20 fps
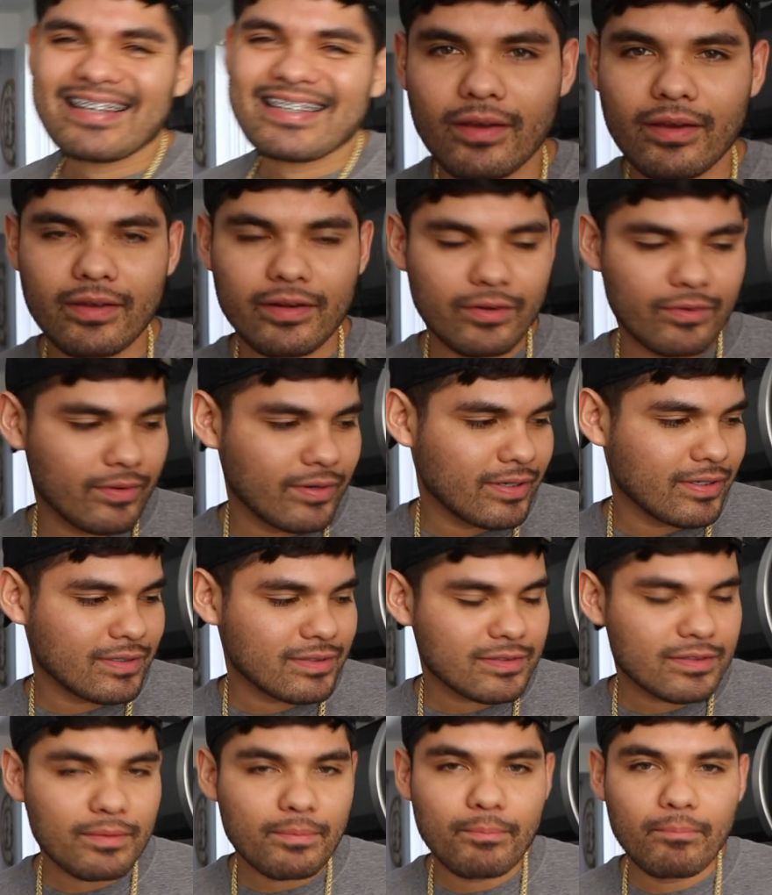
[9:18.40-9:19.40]

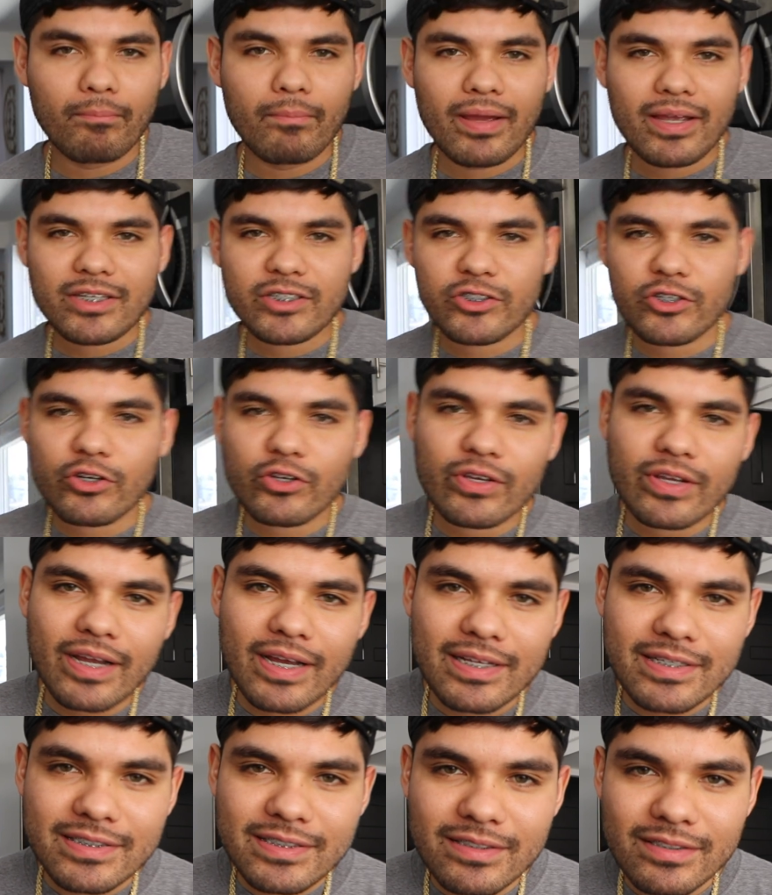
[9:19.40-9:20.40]
Anyways, make sure you
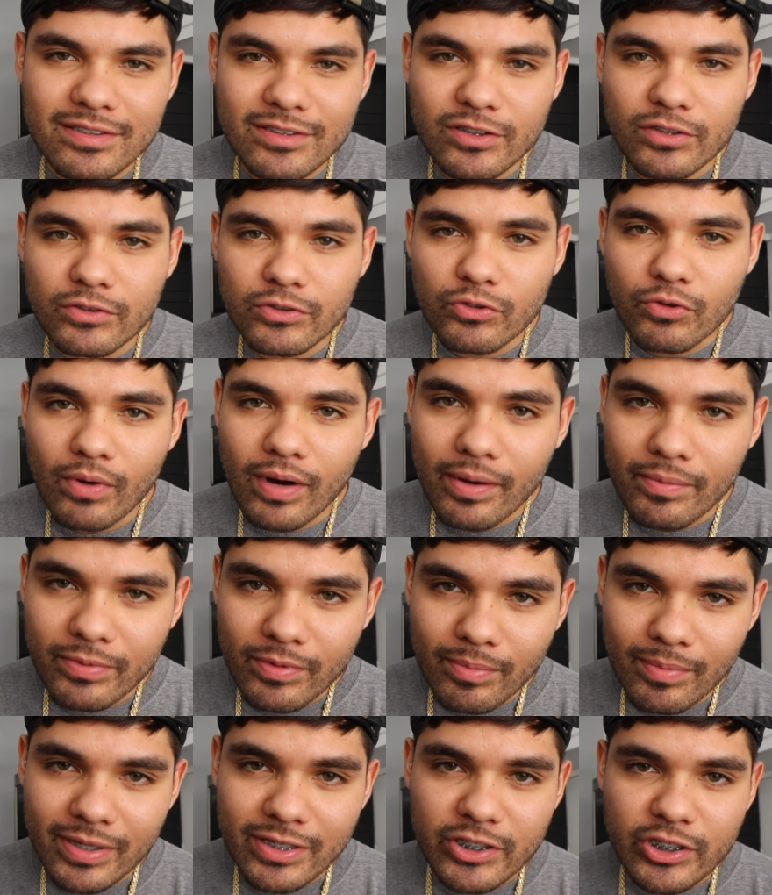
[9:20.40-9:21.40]
guys subscribe
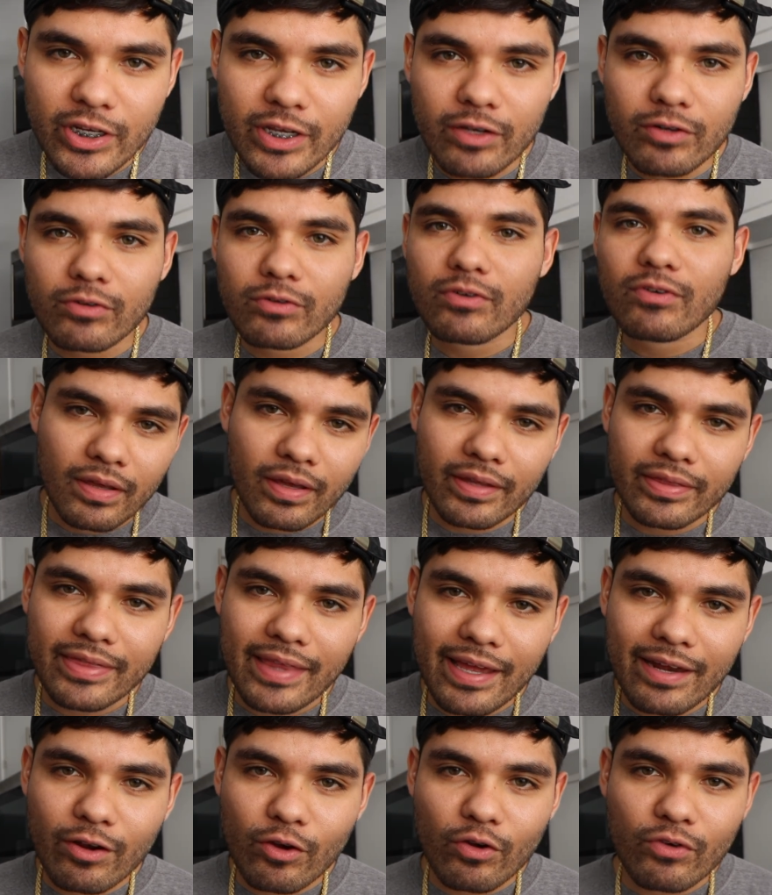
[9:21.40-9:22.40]
to my channel. Hit
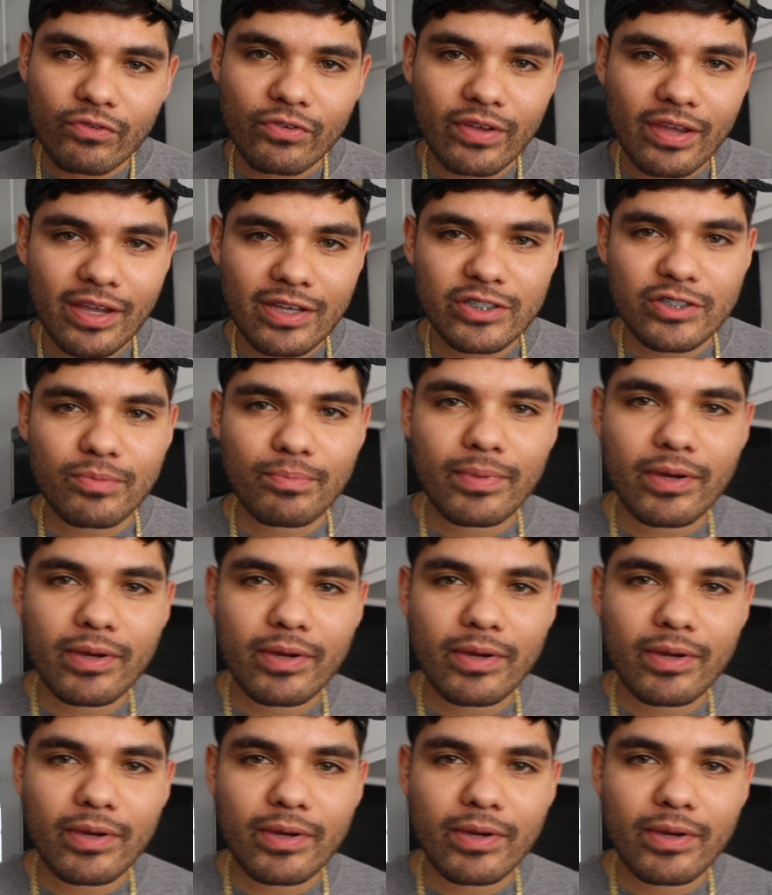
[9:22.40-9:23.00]
that notification